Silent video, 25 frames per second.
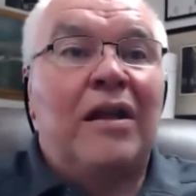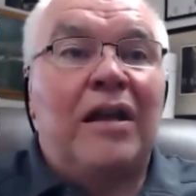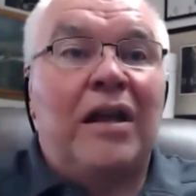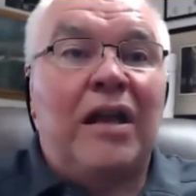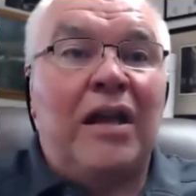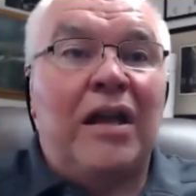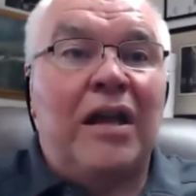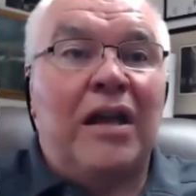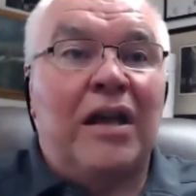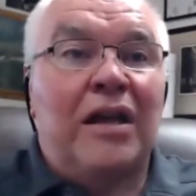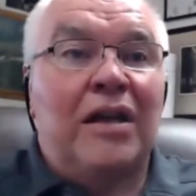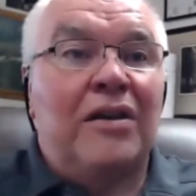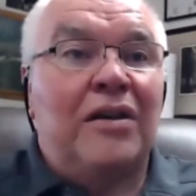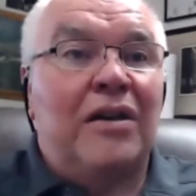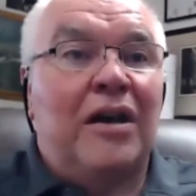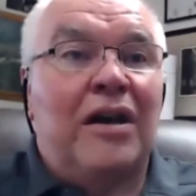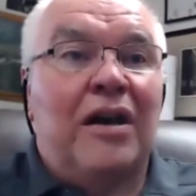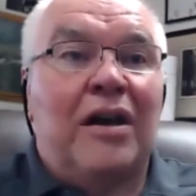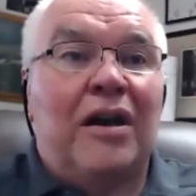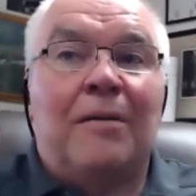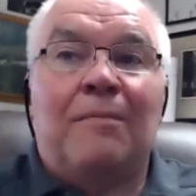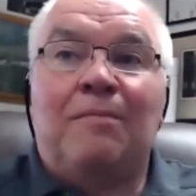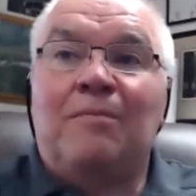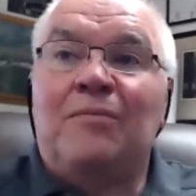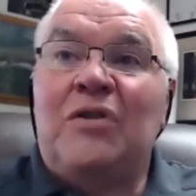And,
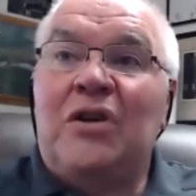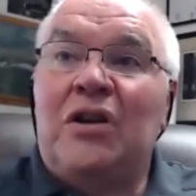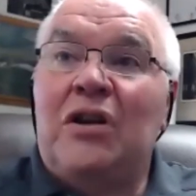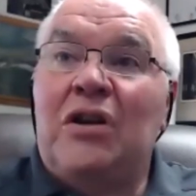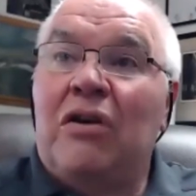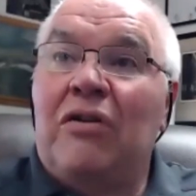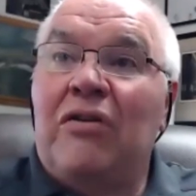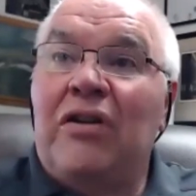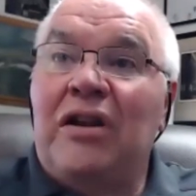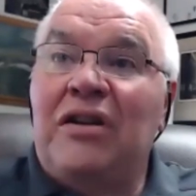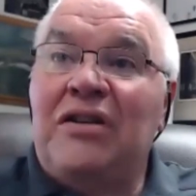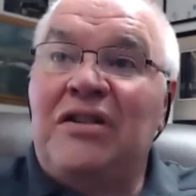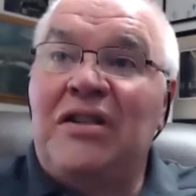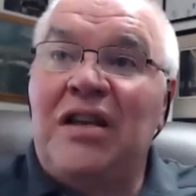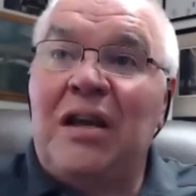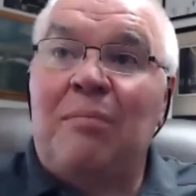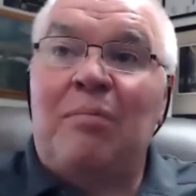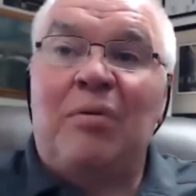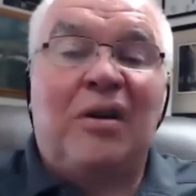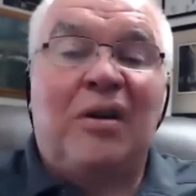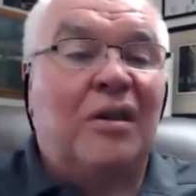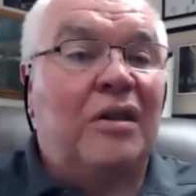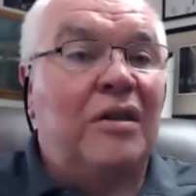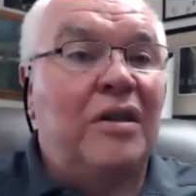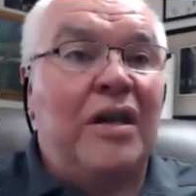they
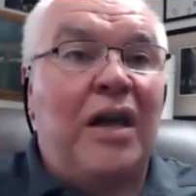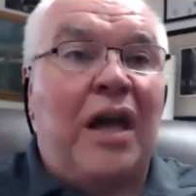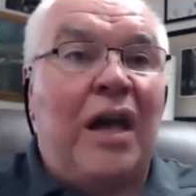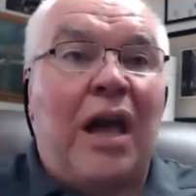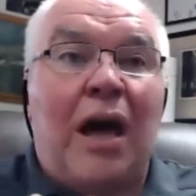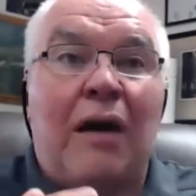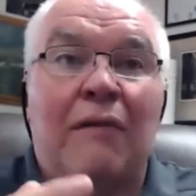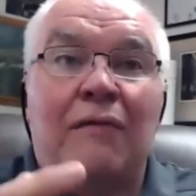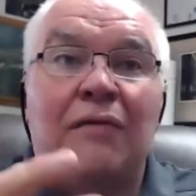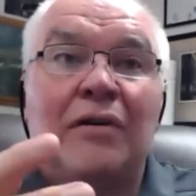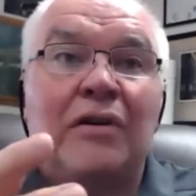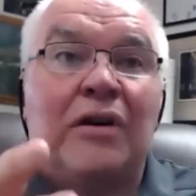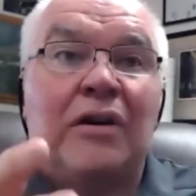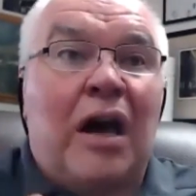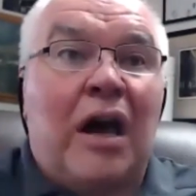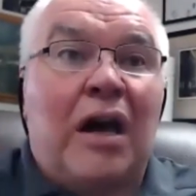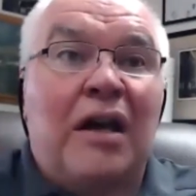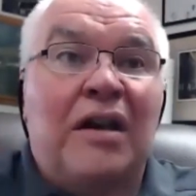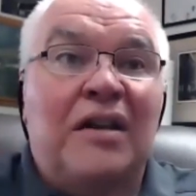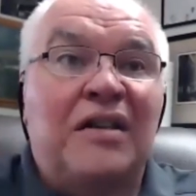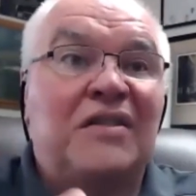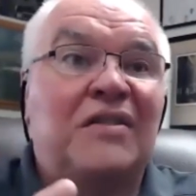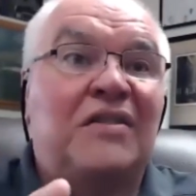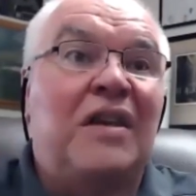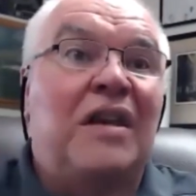typically haven't got
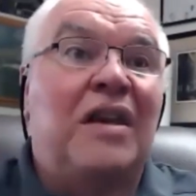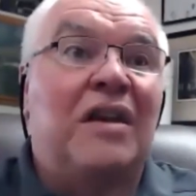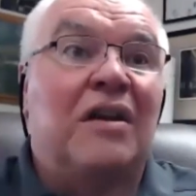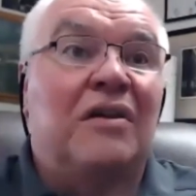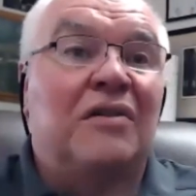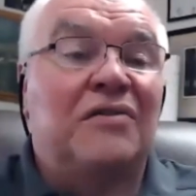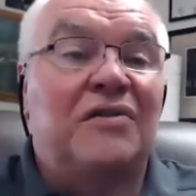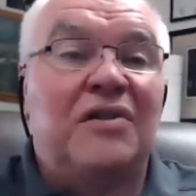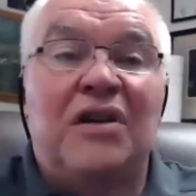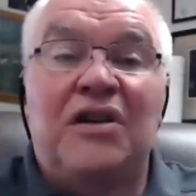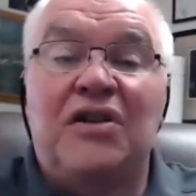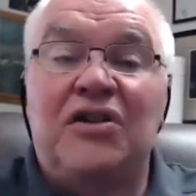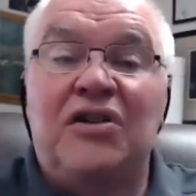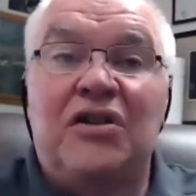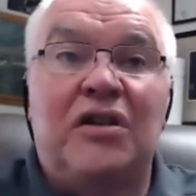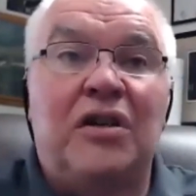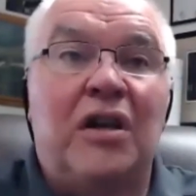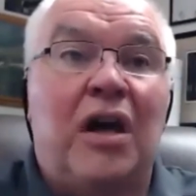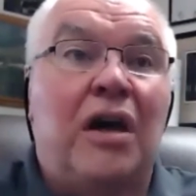a sales engine